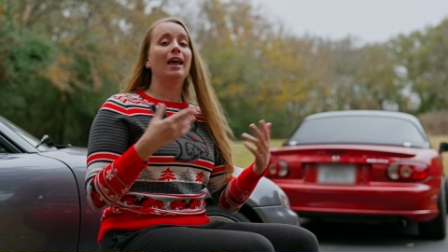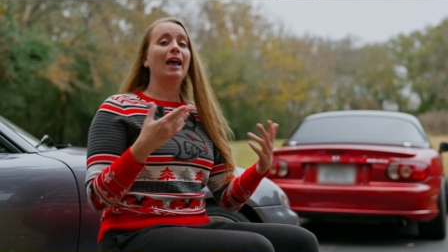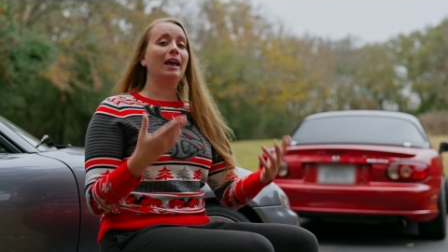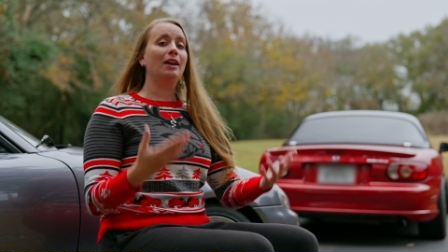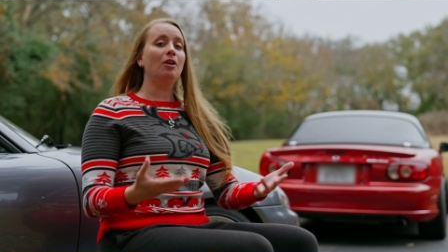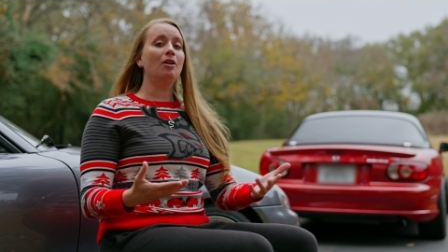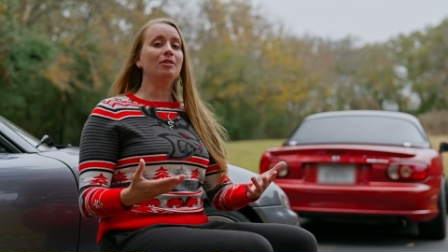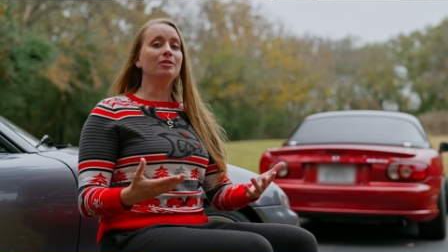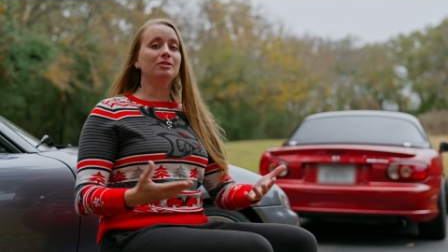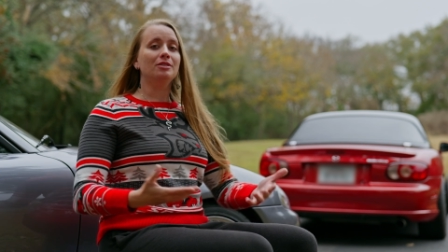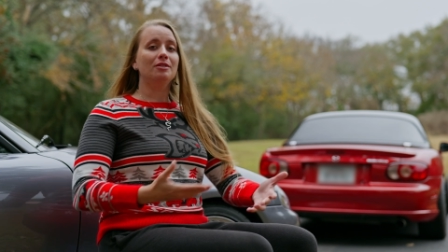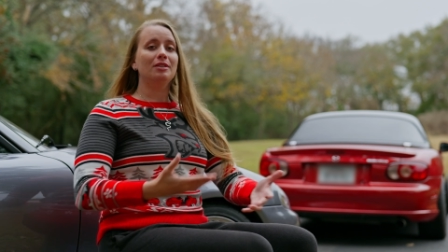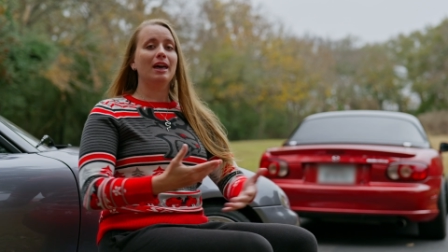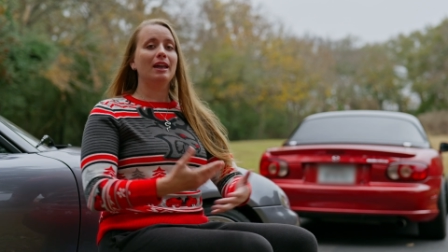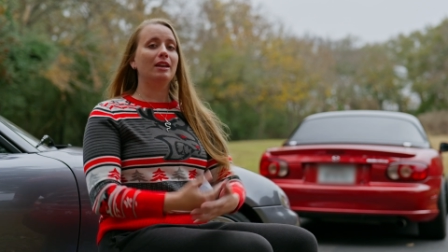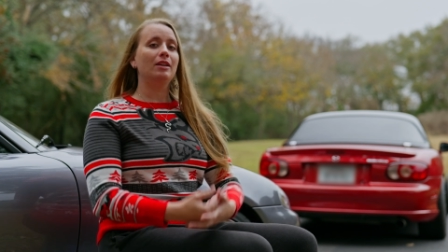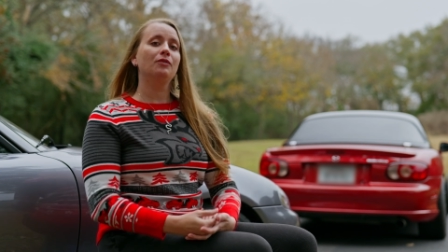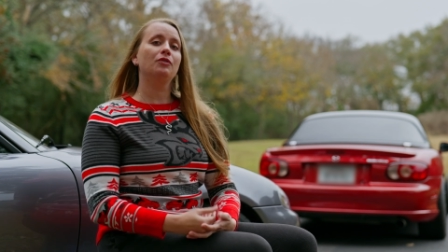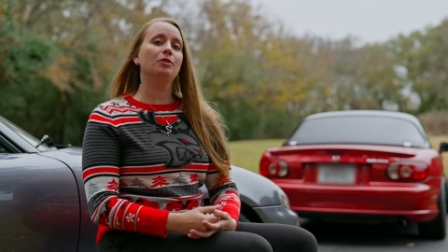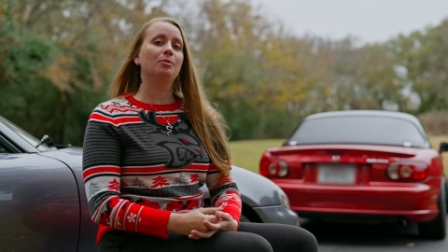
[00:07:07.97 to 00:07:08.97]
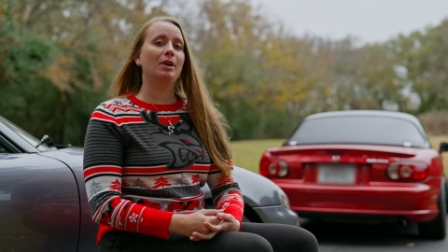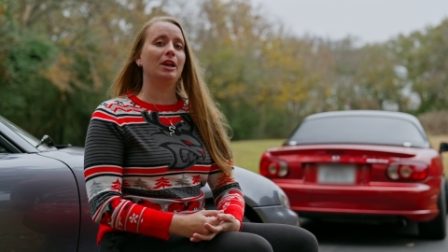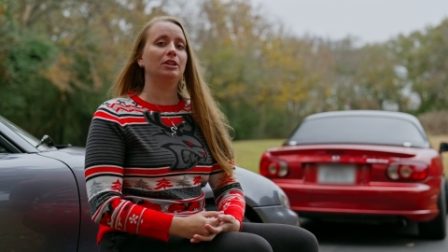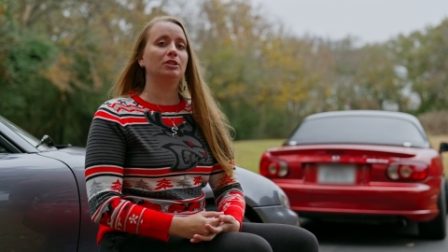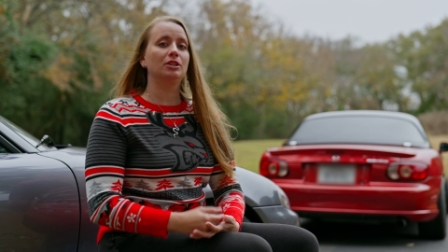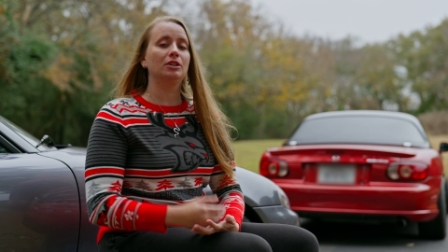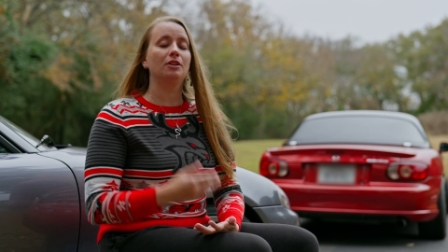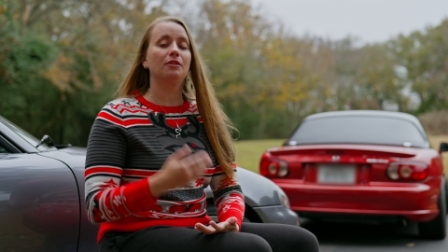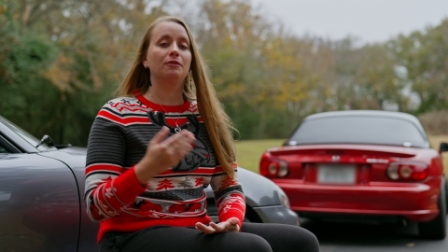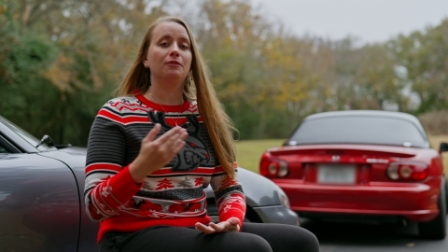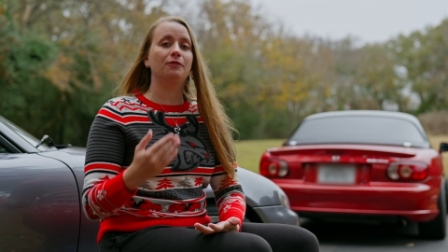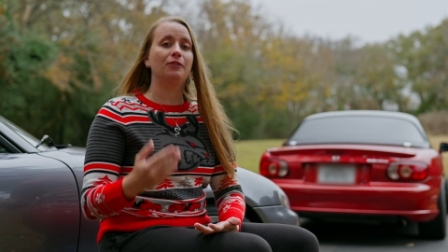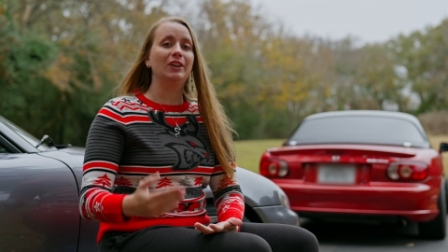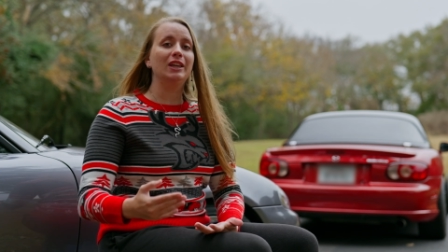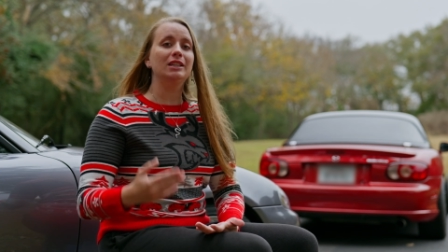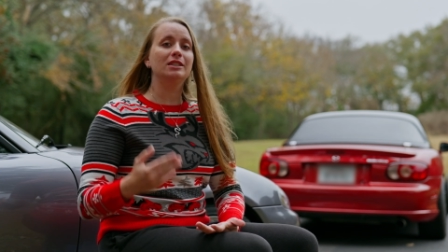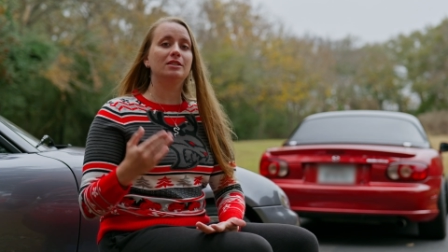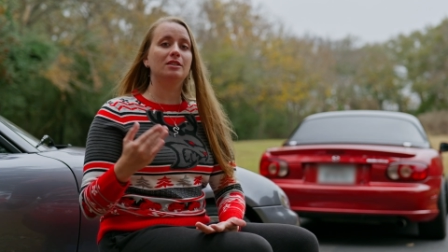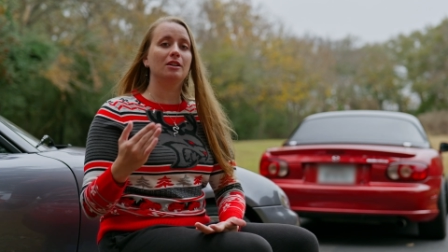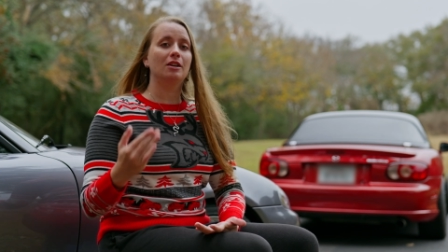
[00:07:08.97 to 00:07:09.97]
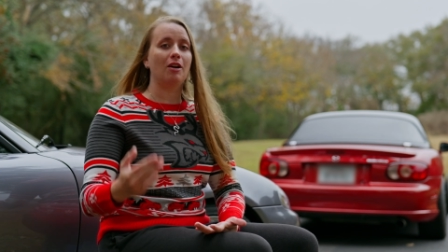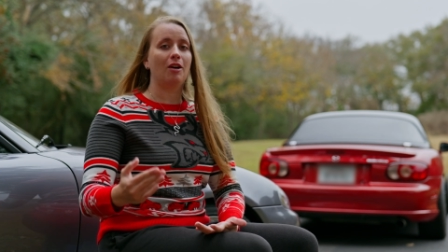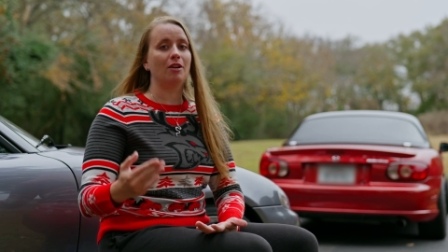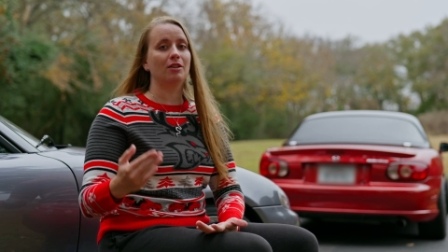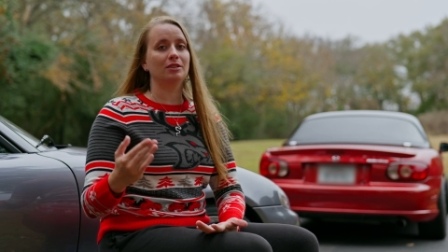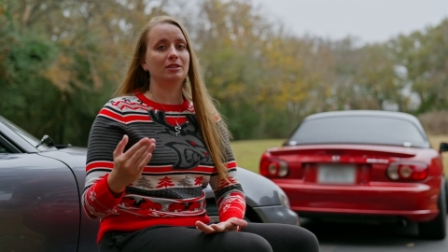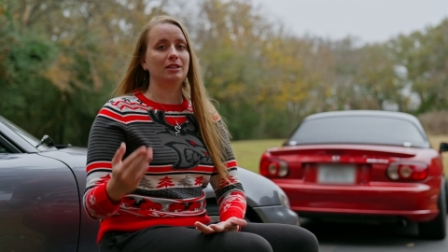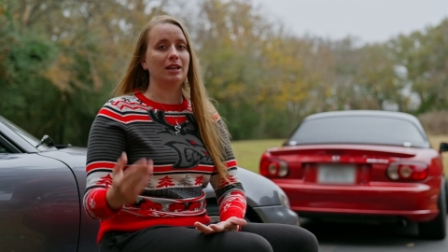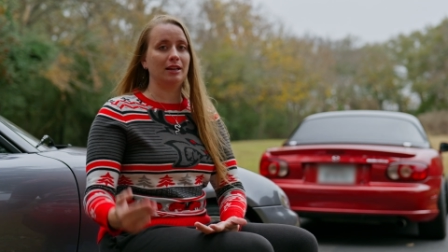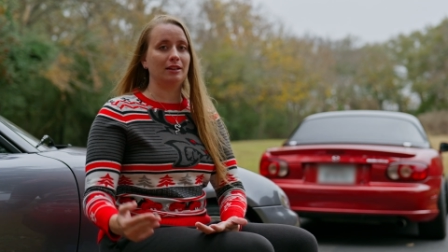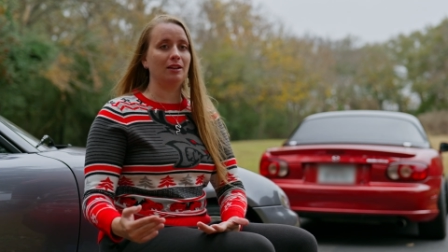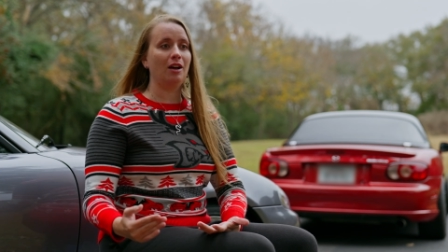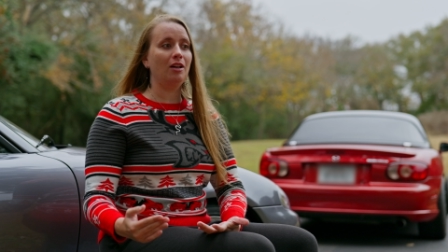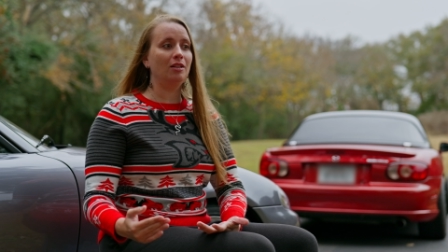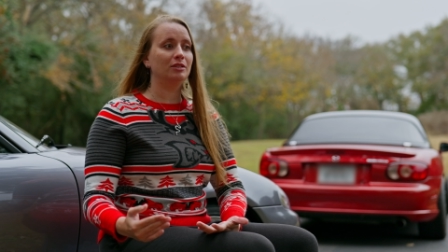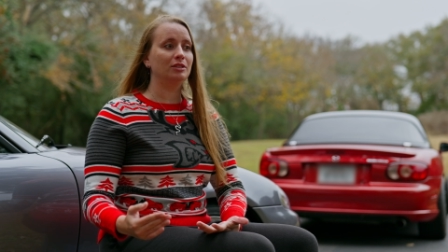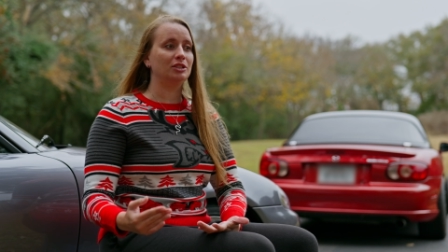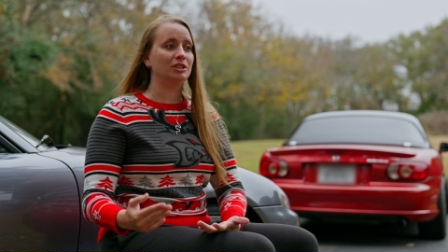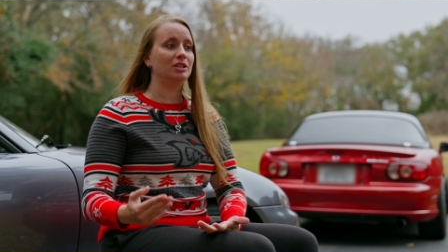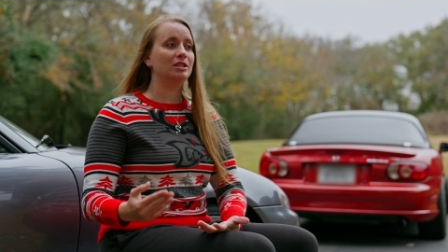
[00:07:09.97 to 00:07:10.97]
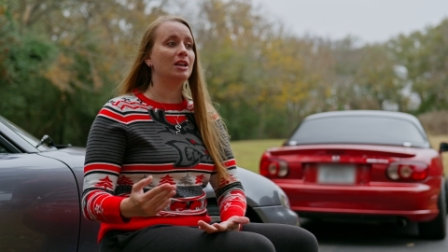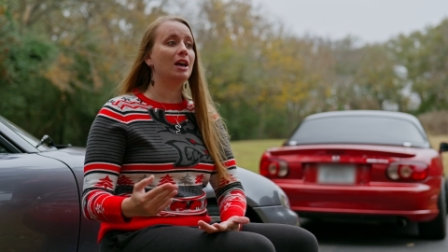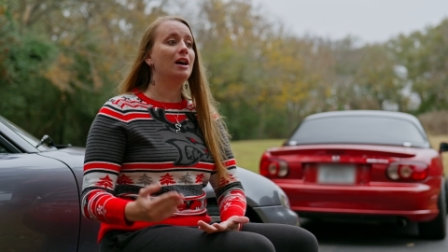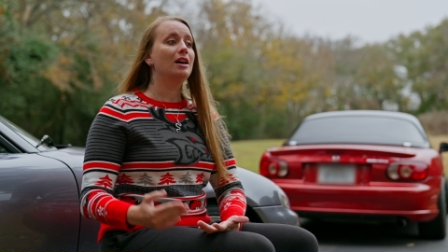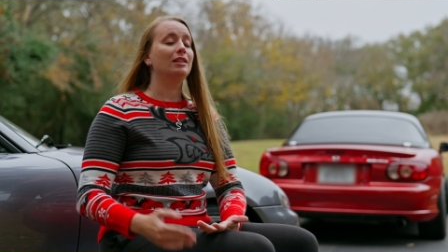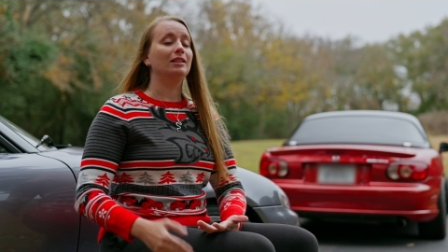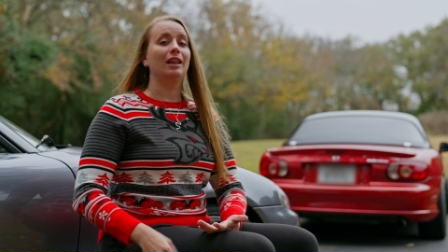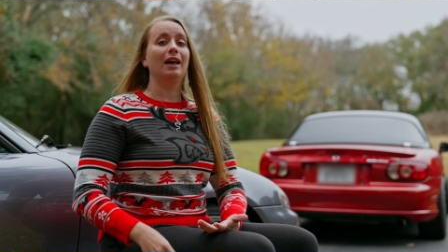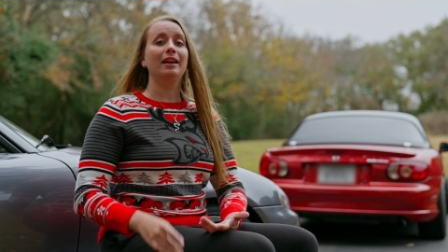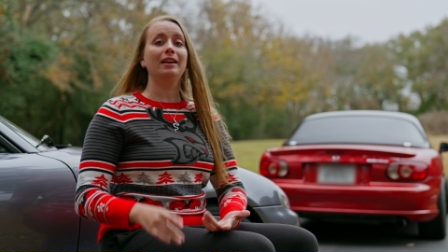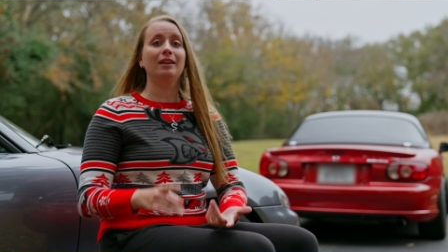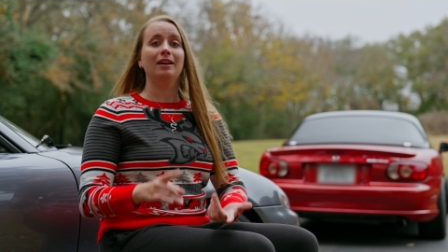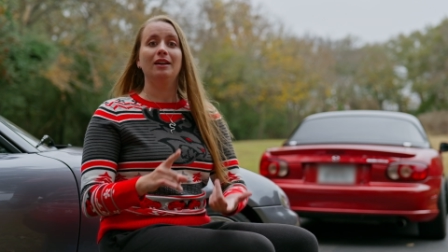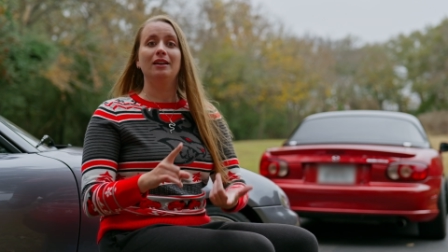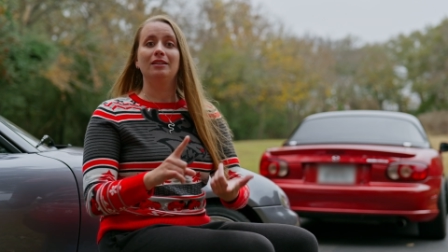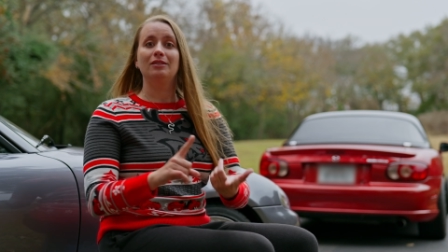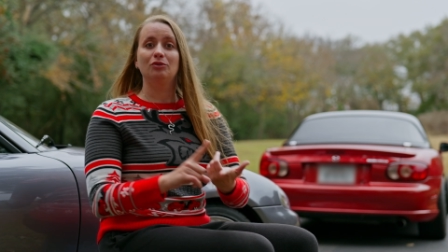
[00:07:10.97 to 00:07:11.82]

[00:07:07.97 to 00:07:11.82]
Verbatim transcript: And also, that information feeds the car's technologies like